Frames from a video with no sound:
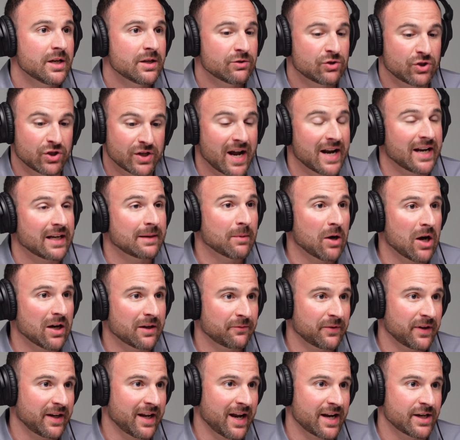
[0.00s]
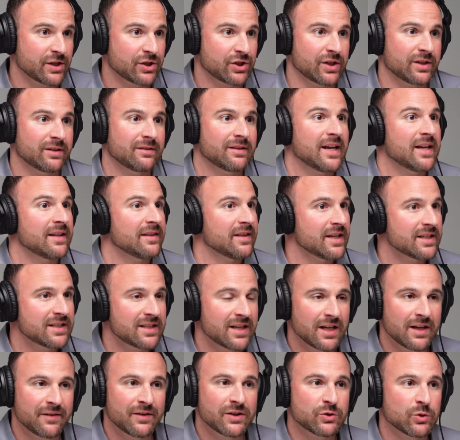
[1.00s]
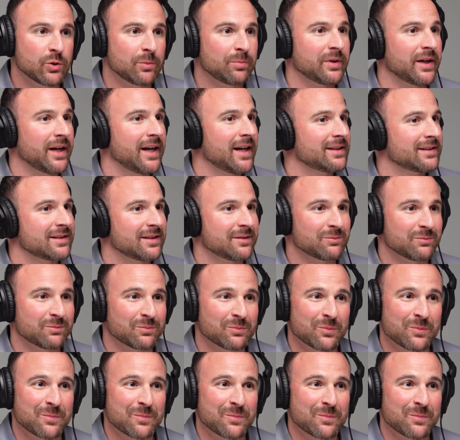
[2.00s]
genetic modification and this individual plant that